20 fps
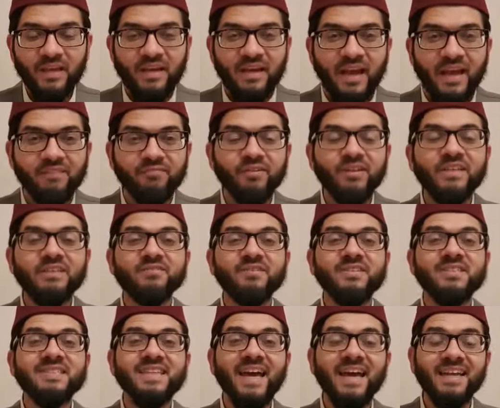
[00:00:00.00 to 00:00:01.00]
And when he
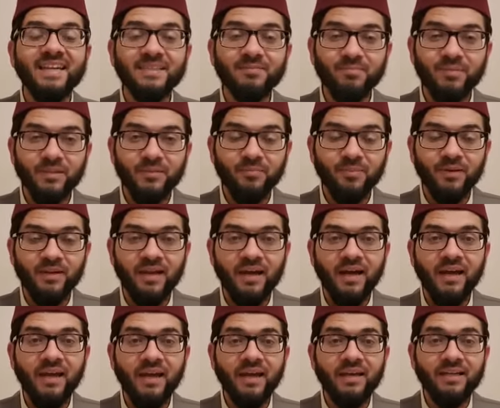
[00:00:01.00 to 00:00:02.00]
was telling people,
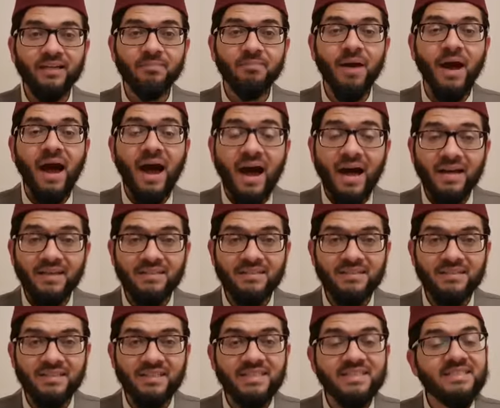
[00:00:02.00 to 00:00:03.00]
Al-Hakam asked,
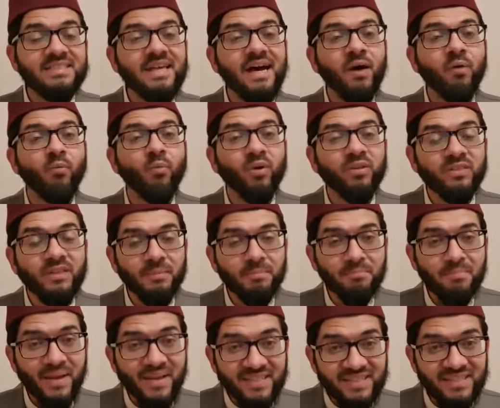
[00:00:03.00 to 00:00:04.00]
is that what the
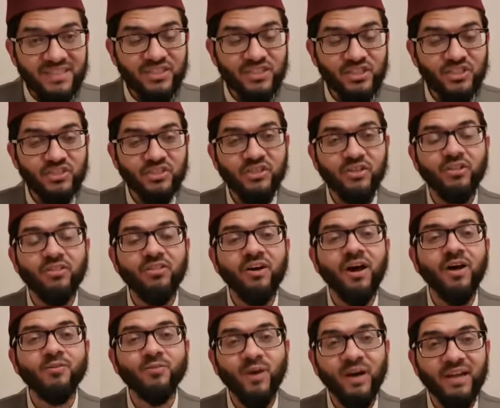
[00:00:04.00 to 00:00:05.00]
Messenger
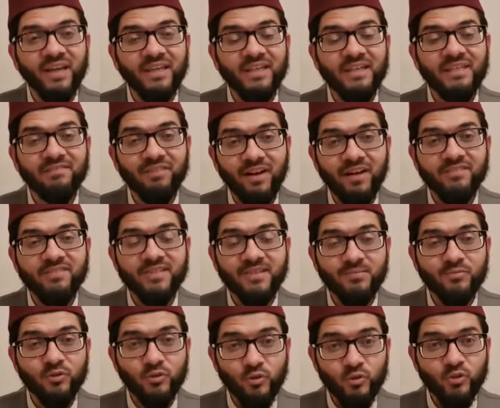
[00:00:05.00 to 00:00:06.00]
sallallahu alayhi wa sallam
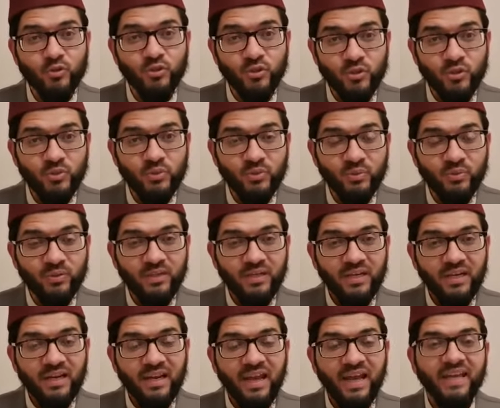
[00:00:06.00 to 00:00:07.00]
used to do?
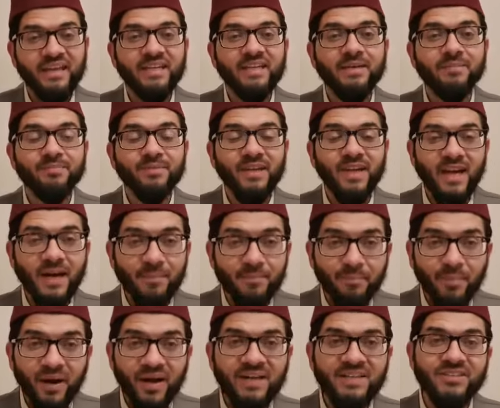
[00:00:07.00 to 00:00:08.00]
And Ibn
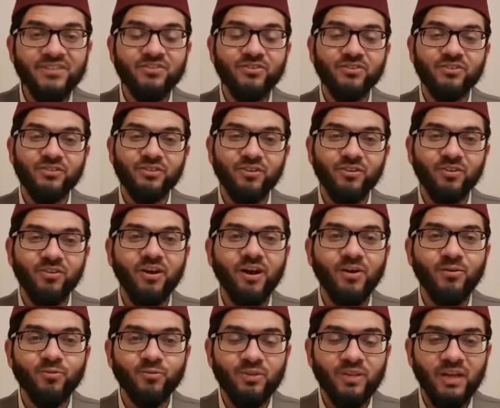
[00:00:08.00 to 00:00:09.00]
Abbas
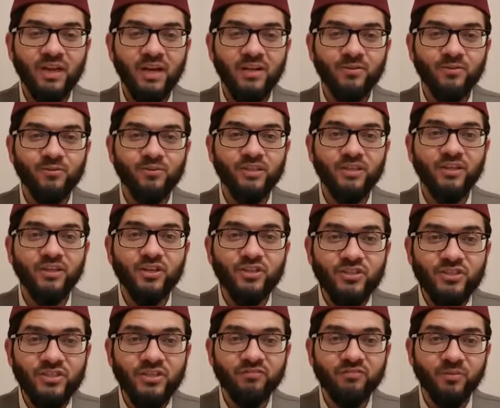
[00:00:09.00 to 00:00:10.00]
radiallahu ta'ala anhu, the
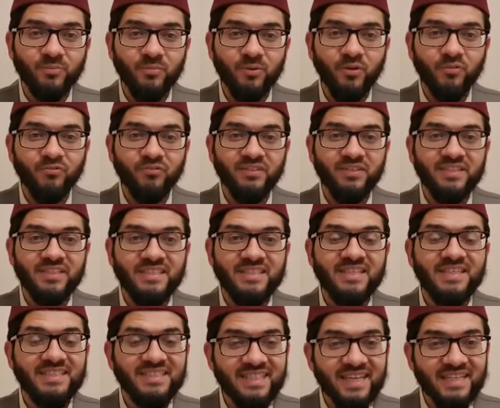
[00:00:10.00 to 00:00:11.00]
cousin of the Prophet, he
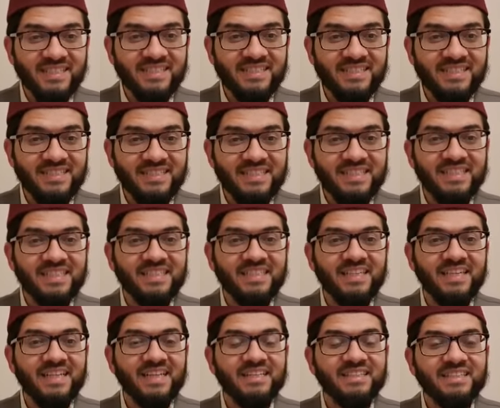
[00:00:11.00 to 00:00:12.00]
said, yes, indeed,
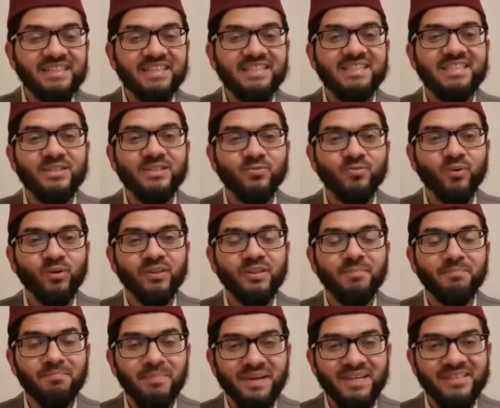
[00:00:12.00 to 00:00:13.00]
this is what the
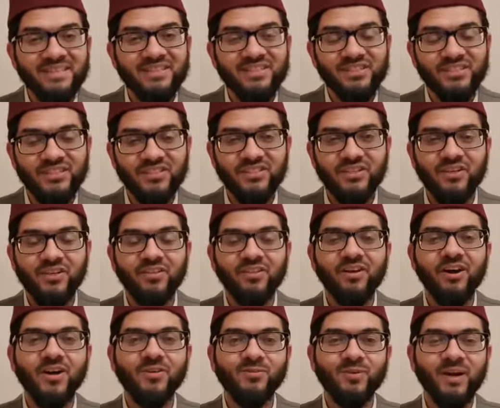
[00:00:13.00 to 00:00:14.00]
Messenger
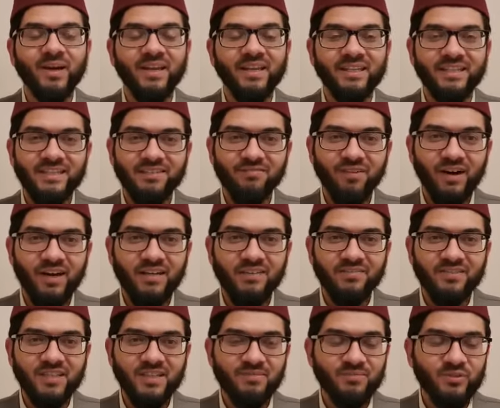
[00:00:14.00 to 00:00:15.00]
sallallahu alayhi wa
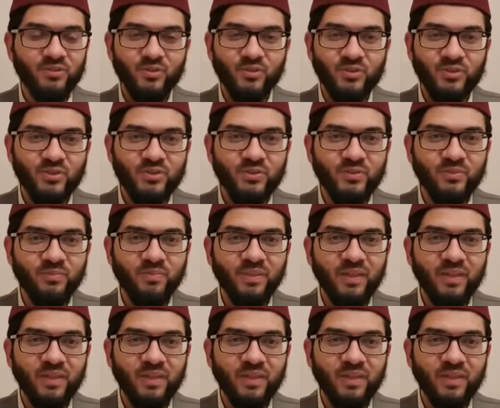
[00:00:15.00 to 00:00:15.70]
sallam used to do.